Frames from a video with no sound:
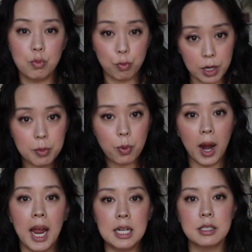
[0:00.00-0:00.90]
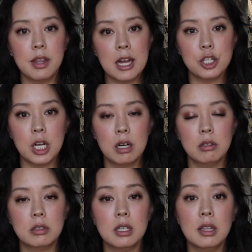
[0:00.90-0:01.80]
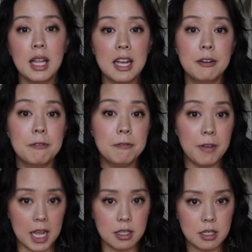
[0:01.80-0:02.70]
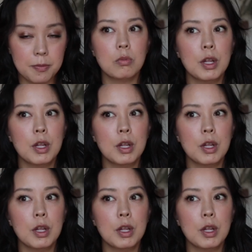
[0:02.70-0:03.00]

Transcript: rebrand that channel to Led Fit.